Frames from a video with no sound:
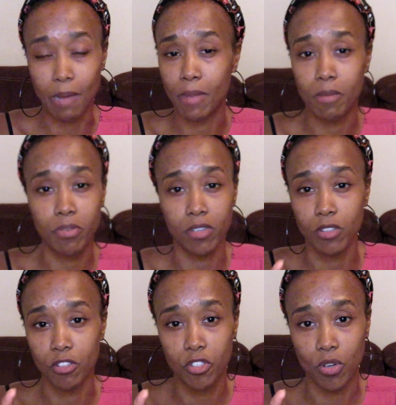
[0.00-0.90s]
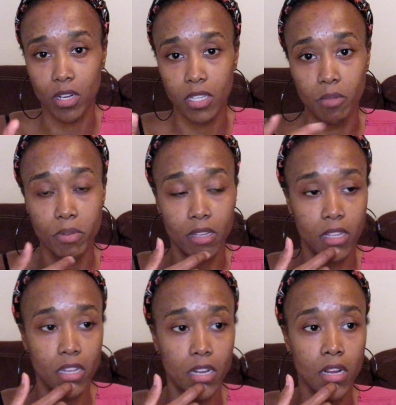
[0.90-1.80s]
I may put a little short clip in
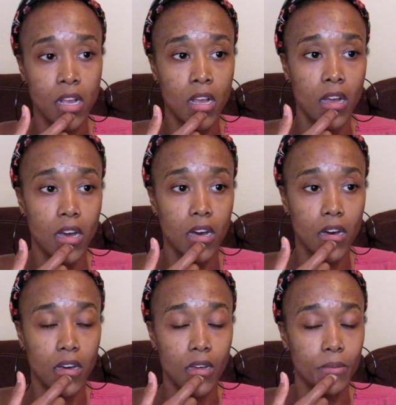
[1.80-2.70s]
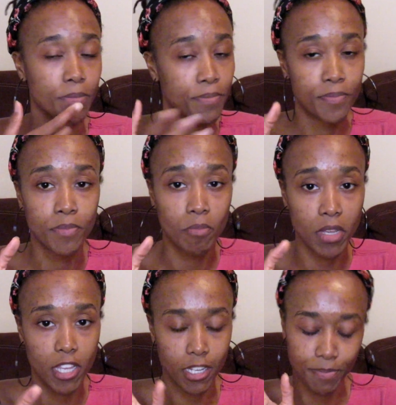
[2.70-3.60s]
here, but
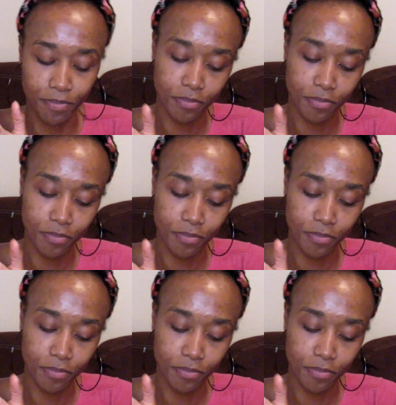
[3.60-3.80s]
yeah.